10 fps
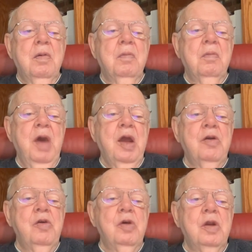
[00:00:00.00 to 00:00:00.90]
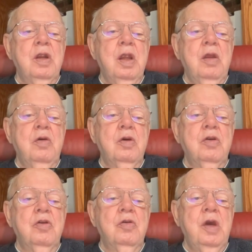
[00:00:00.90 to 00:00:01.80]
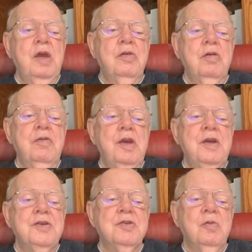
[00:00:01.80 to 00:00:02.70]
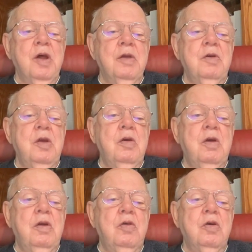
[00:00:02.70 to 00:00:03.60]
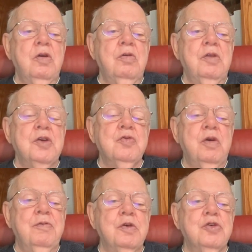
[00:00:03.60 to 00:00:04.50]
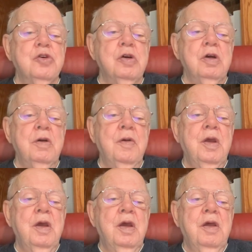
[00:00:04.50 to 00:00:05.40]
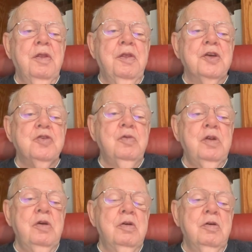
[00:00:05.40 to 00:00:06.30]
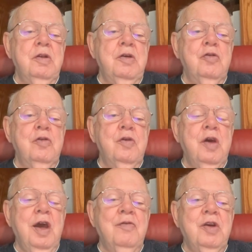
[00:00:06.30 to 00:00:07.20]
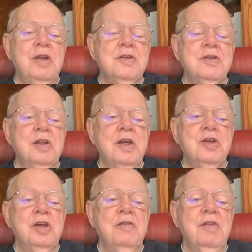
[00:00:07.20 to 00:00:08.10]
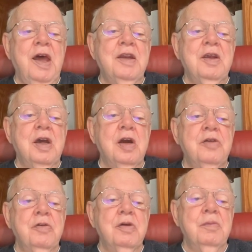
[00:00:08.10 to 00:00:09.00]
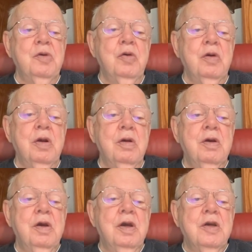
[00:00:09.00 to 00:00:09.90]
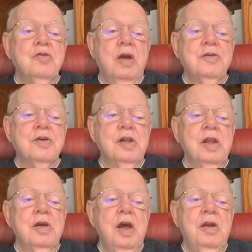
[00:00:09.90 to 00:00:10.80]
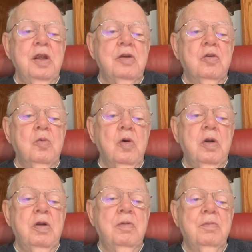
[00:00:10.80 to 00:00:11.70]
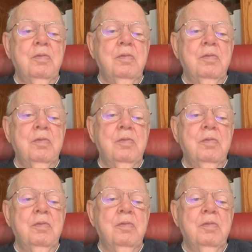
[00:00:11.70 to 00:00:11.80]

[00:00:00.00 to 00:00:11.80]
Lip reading: matter. You could do either of these. Well, you can do this one for sure. This one you can only do if you have an installation of LaTeX on your computer. So I'll just click on Knit to Word.